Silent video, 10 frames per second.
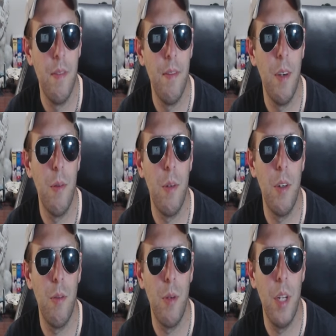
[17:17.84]
I
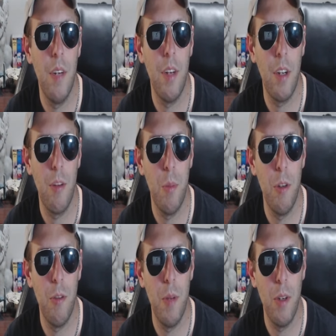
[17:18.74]
wonder if we'll have
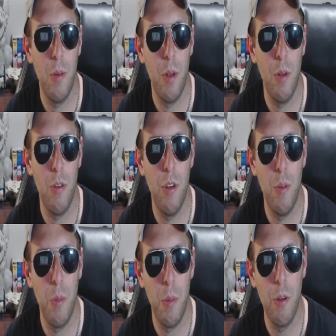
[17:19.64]
exhibition matches with
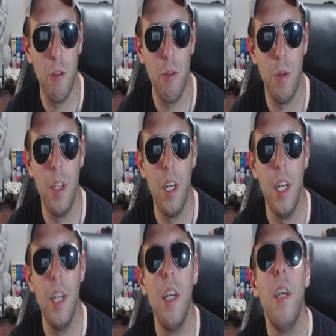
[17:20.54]
overseas promotions one day.
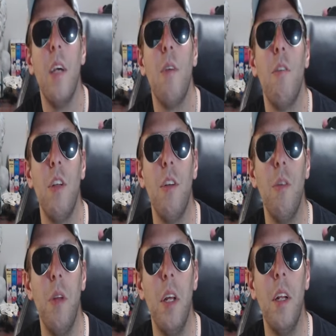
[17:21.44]
Really do
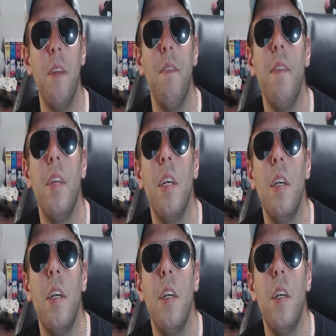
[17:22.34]
need it.
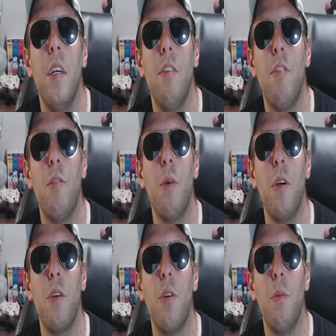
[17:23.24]
See what,
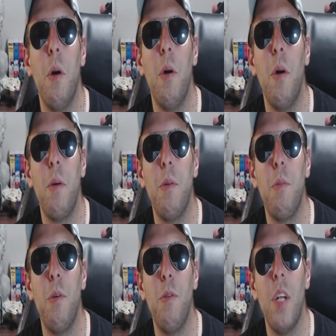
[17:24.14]
Okubo? I'm going to
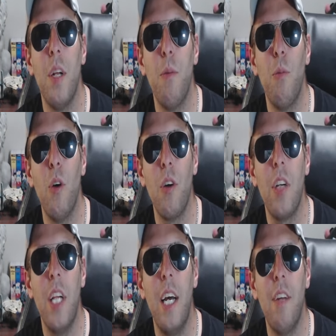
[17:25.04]
prove that I'm
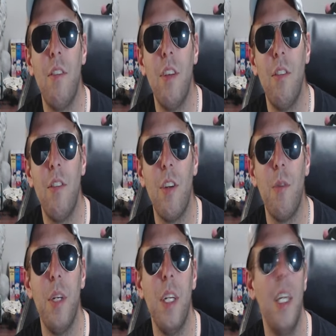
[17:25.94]
world-class in this
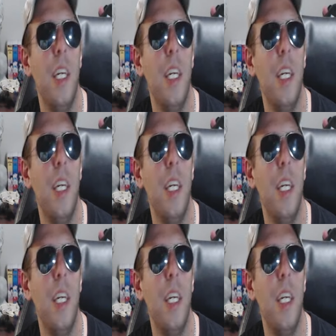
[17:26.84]
tournament.